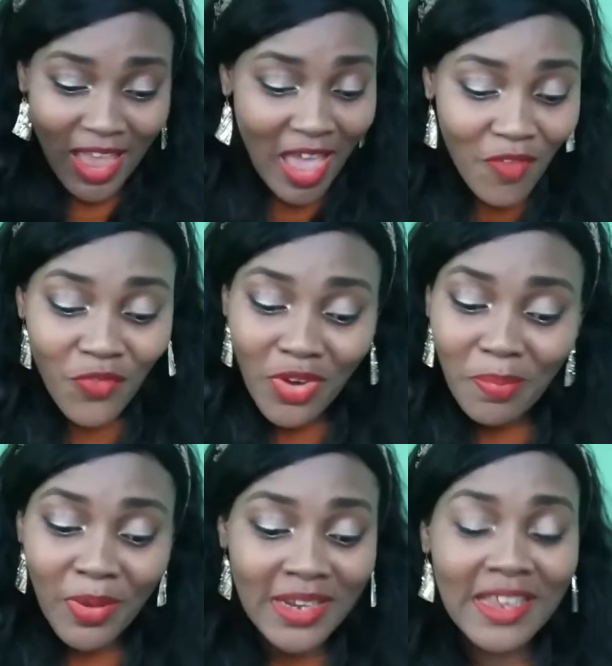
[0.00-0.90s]

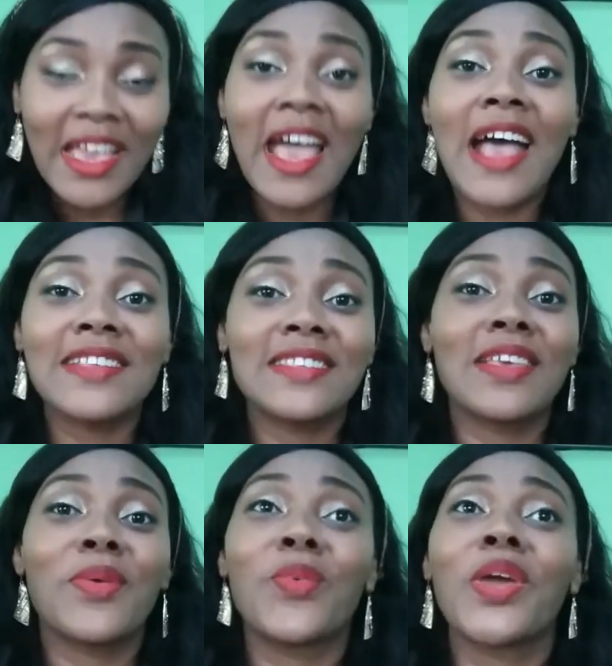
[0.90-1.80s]
Everybody has
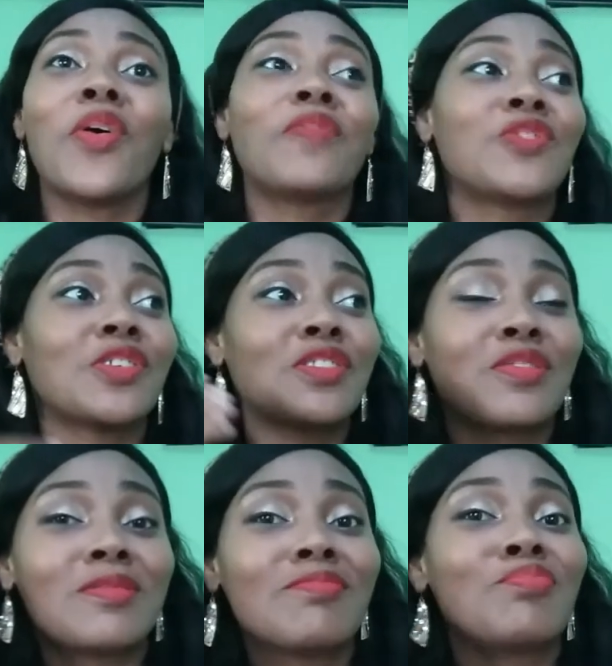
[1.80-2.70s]
a way of just
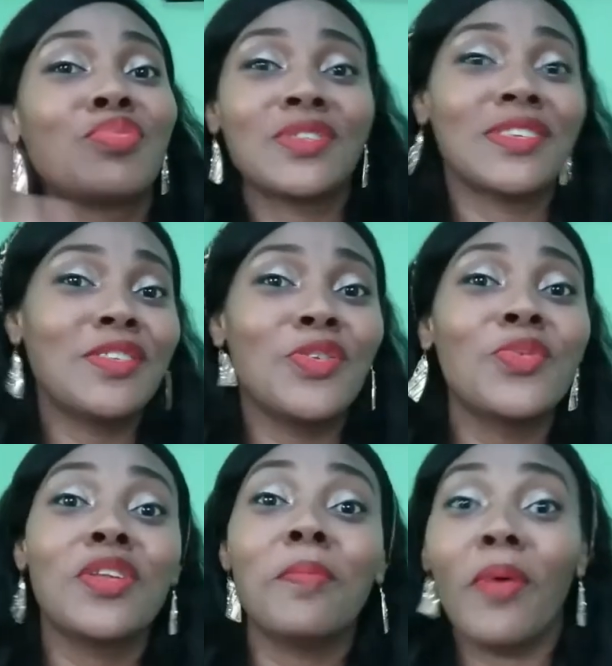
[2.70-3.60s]
putting you
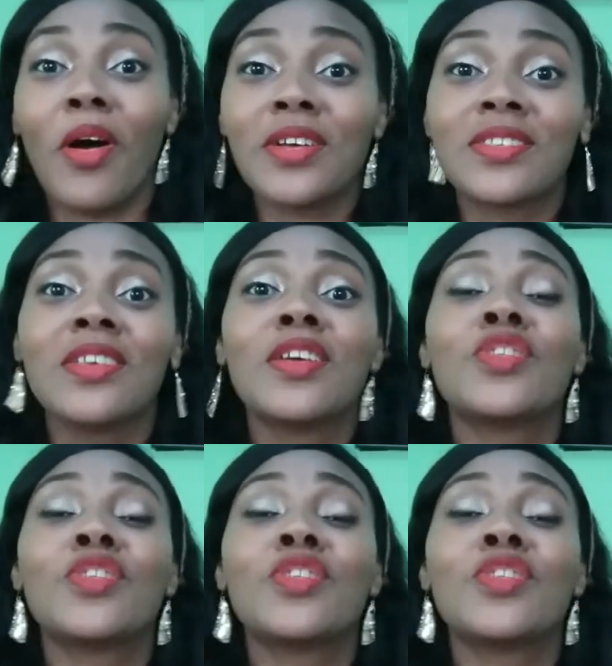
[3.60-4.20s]
in a box.